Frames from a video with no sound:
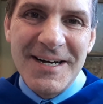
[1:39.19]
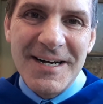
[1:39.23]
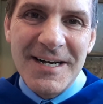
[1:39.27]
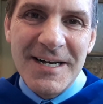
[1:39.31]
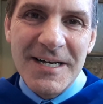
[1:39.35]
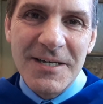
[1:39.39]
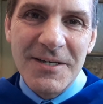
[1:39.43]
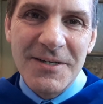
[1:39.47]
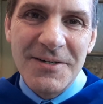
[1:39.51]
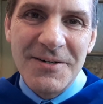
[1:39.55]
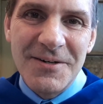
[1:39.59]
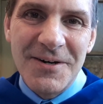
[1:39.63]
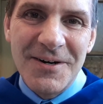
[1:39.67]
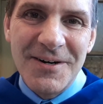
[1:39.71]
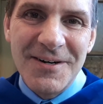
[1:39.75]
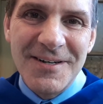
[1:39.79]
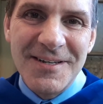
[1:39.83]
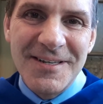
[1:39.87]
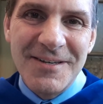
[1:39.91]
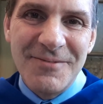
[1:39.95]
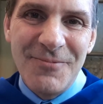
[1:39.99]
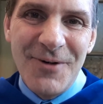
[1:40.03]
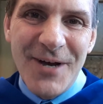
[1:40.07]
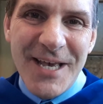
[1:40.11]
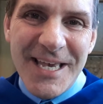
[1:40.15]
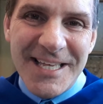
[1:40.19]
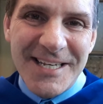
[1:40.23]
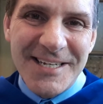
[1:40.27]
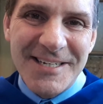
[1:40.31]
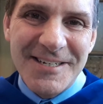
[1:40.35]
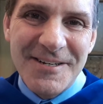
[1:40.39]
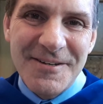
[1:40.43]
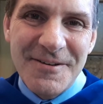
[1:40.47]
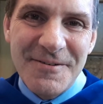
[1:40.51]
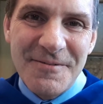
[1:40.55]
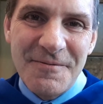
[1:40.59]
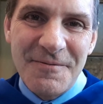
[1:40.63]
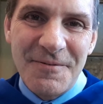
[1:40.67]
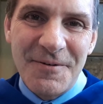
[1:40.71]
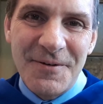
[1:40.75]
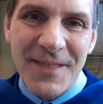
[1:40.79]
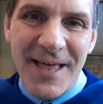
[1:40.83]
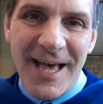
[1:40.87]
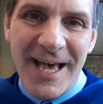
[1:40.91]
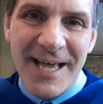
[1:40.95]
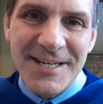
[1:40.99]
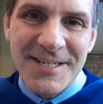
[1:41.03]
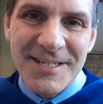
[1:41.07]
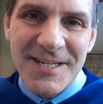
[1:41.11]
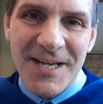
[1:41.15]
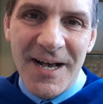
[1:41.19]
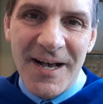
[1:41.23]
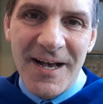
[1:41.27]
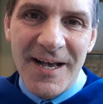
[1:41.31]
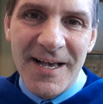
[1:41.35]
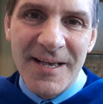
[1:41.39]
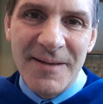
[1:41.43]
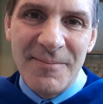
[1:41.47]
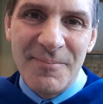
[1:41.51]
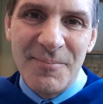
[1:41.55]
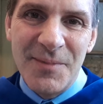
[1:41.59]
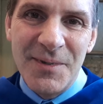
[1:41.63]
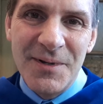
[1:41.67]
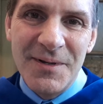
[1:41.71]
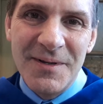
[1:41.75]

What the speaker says: I can hardly wait for that time